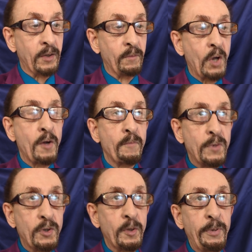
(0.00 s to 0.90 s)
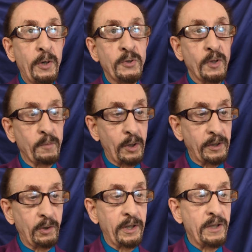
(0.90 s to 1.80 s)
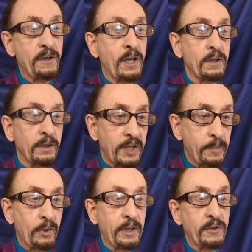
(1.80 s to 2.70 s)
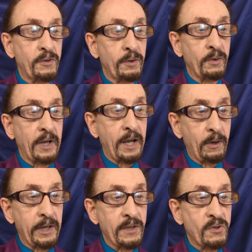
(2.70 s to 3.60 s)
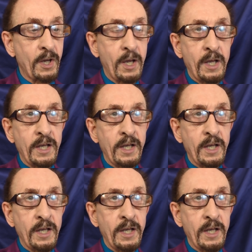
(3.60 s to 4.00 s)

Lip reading: And moon opposing Mercury, Libra to Aries,